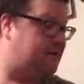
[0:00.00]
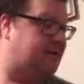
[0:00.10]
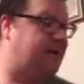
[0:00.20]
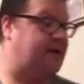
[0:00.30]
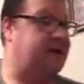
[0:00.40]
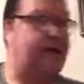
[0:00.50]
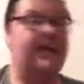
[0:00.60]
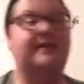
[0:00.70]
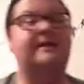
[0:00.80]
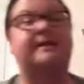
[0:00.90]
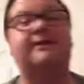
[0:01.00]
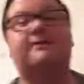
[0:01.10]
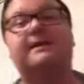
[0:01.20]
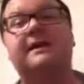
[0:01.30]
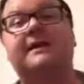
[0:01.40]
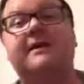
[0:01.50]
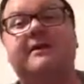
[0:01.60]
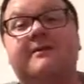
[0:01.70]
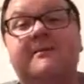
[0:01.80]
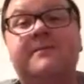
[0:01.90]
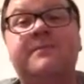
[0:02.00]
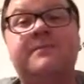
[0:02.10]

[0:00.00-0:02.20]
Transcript: does fantastic. He always stayed in character.